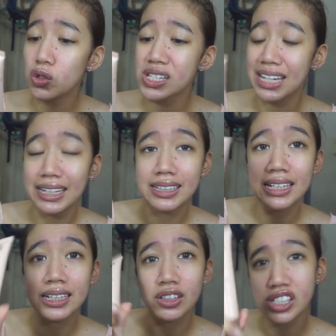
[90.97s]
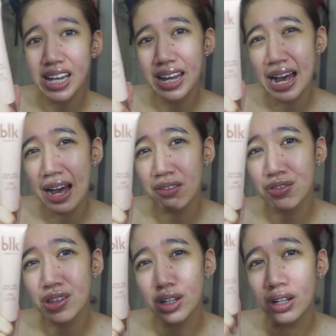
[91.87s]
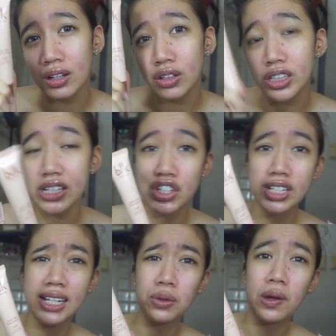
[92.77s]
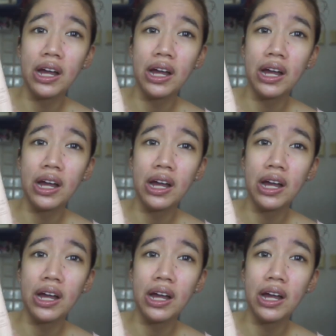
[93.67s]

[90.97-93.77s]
skin tint because I have the original